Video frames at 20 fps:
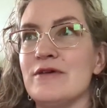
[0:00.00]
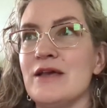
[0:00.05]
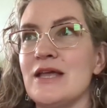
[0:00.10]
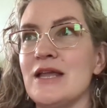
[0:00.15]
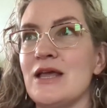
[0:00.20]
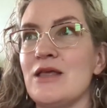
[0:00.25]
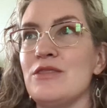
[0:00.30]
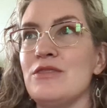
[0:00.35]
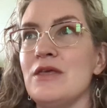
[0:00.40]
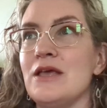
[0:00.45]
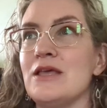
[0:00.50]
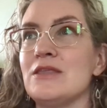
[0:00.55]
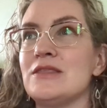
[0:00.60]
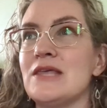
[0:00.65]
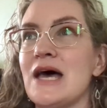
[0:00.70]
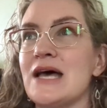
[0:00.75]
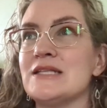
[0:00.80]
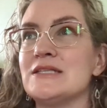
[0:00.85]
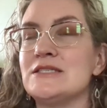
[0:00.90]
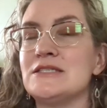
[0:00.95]
And I think
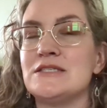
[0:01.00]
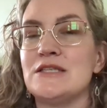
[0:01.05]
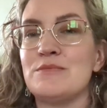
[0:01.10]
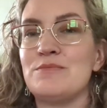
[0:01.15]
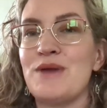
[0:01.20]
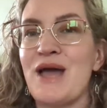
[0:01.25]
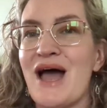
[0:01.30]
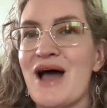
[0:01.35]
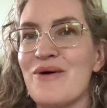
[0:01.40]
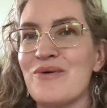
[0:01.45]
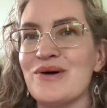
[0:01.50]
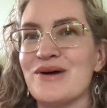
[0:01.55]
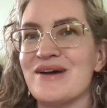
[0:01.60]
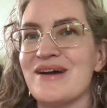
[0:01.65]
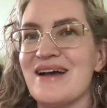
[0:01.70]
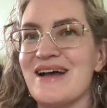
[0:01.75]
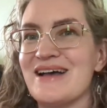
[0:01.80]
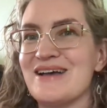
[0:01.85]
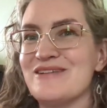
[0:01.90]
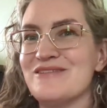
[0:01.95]
that's the power
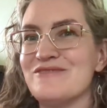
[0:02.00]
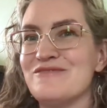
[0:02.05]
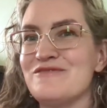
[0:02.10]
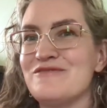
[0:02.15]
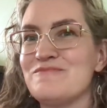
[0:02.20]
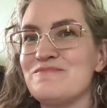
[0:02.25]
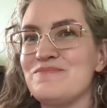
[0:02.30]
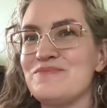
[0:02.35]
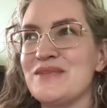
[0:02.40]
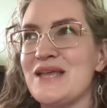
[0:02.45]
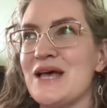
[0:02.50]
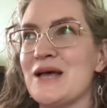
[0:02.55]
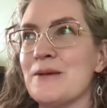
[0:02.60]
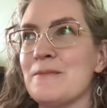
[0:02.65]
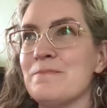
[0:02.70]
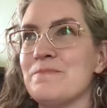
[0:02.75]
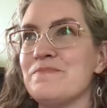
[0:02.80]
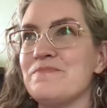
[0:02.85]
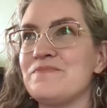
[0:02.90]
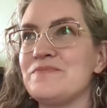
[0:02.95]
of
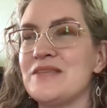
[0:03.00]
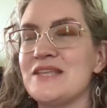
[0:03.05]
um,